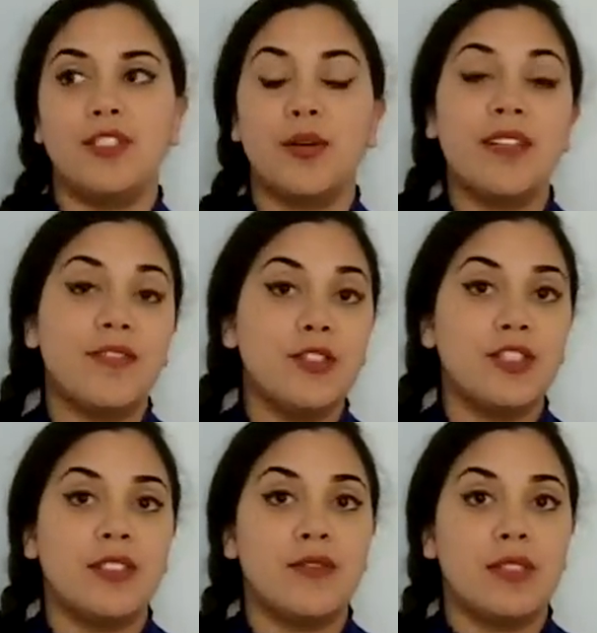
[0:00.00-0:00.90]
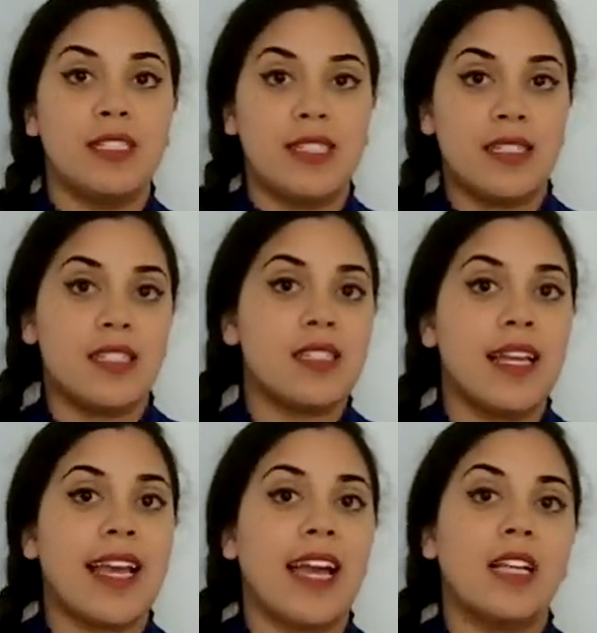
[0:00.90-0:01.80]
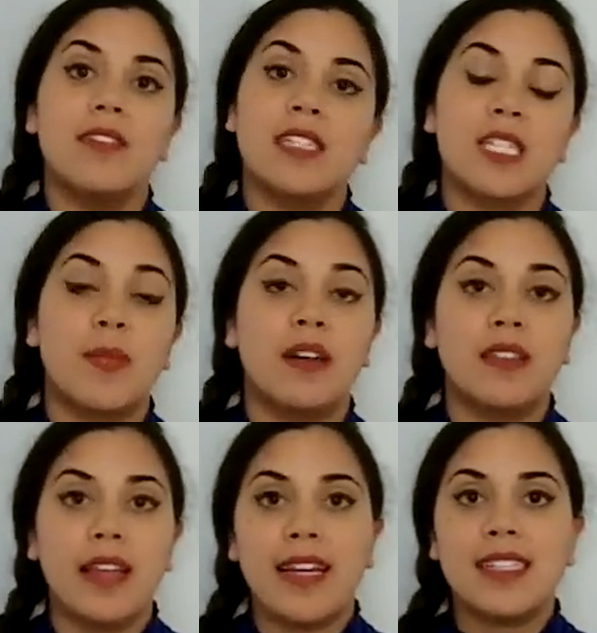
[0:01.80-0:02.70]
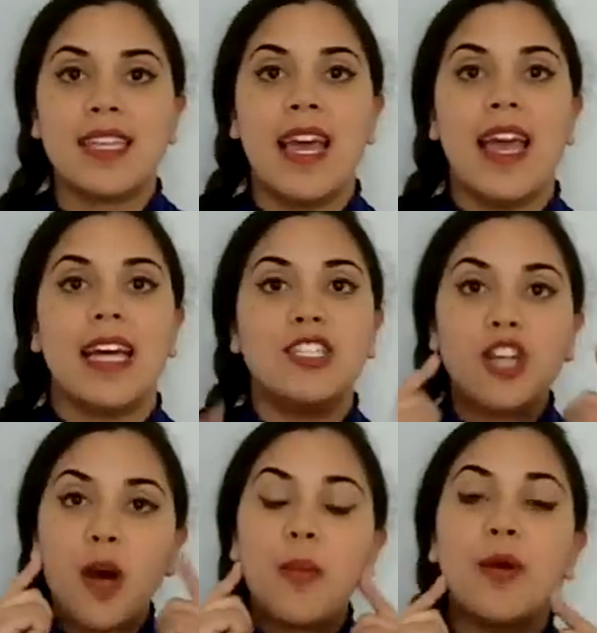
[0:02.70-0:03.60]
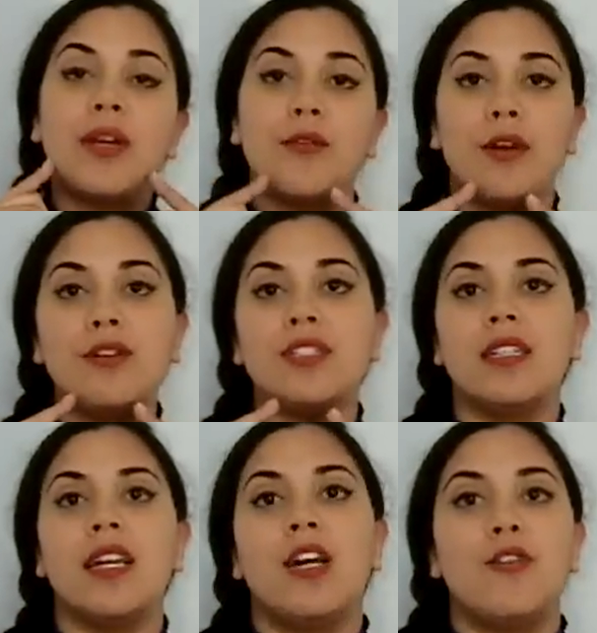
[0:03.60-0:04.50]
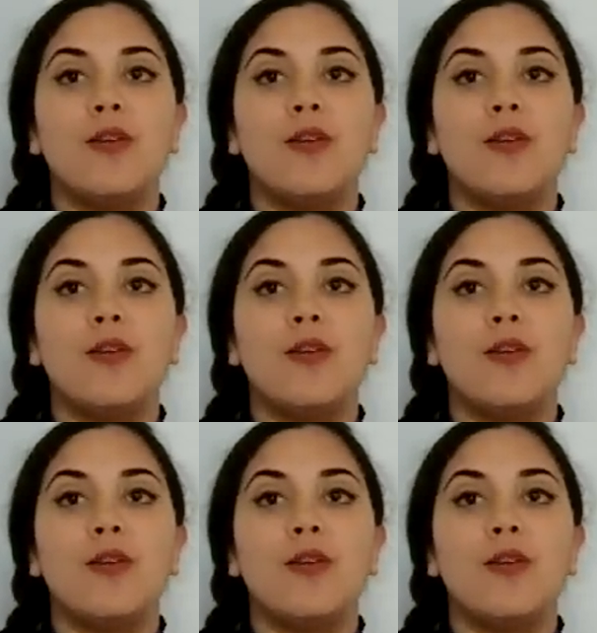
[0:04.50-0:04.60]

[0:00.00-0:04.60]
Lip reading: joint fusion diseases like ankylosing spondylitis and jawbone erosion,